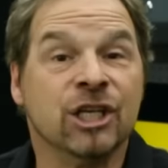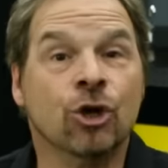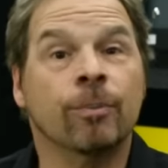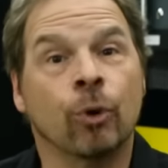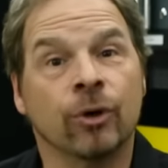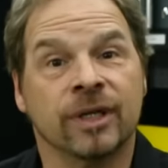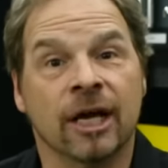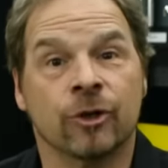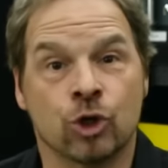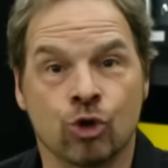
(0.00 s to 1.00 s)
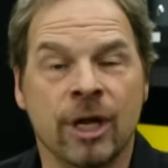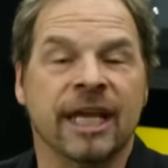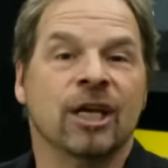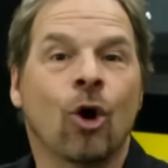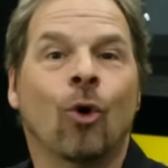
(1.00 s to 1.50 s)
Don't pour it down the
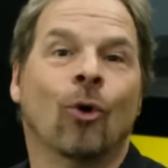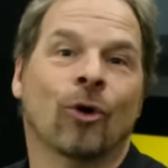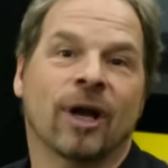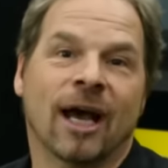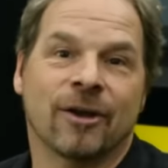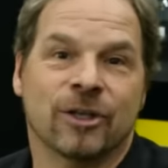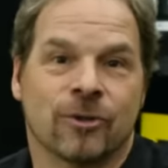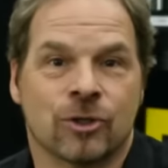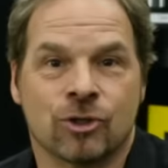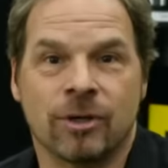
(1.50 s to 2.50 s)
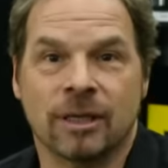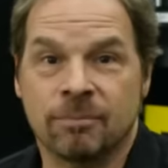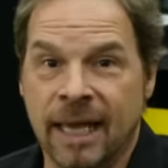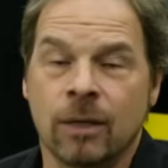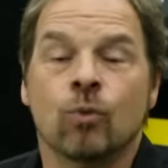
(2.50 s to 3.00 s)
drain or out into the street.
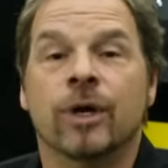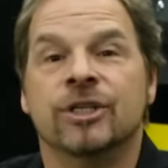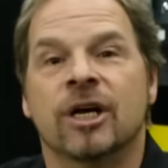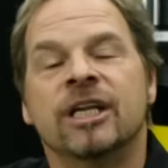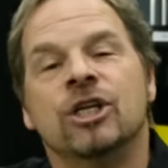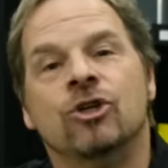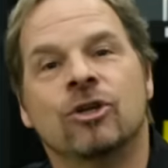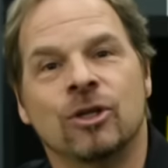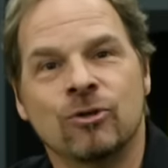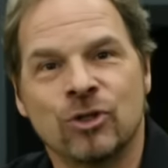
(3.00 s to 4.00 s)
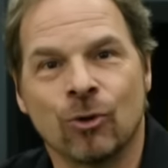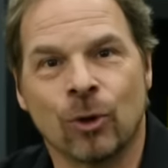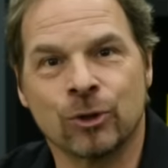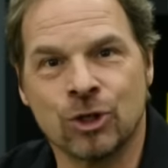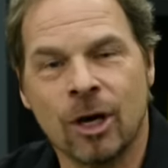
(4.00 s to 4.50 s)
And when done, you can use your
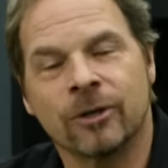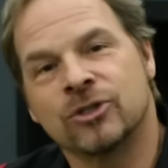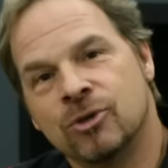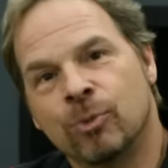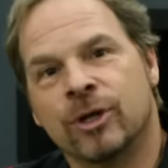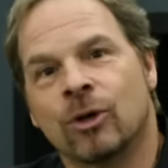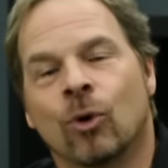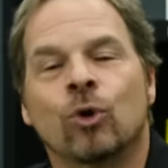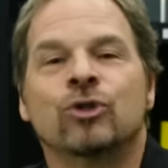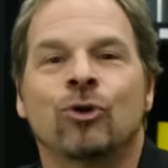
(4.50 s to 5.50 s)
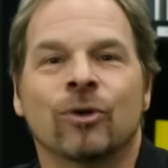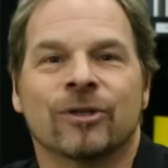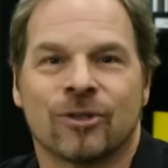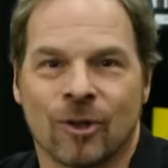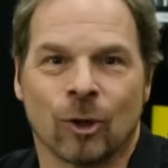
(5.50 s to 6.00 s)
old jugs to bring your old
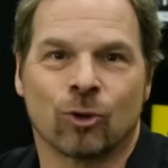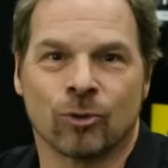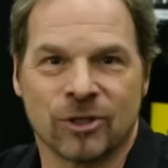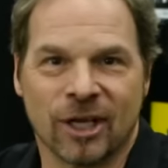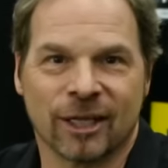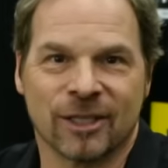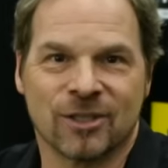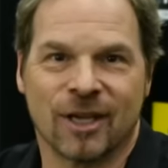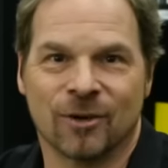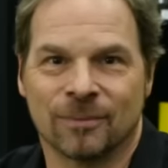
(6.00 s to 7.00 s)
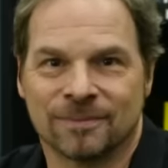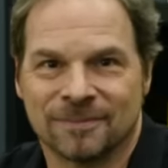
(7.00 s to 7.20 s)
coolant to the local recycling center.